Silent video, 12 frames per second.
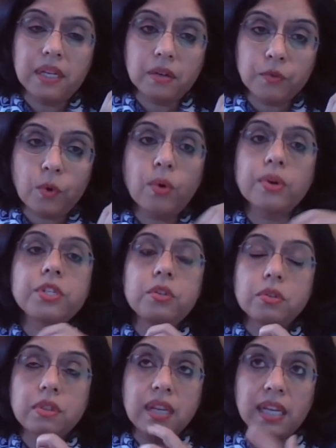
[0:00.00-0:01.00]
Of course,
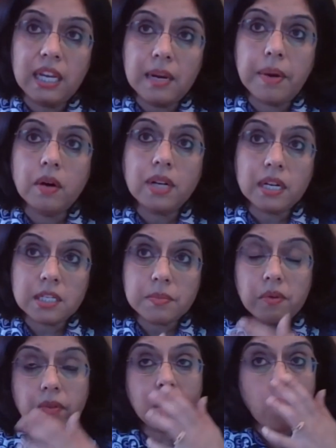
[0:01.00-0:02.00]
you're thinking about
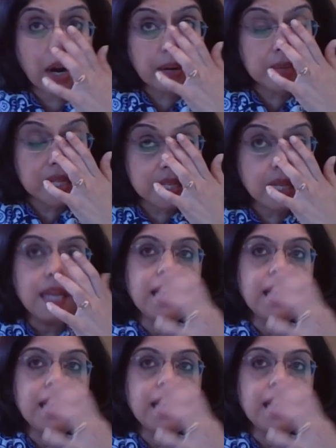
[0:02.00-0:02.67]
customer requirements,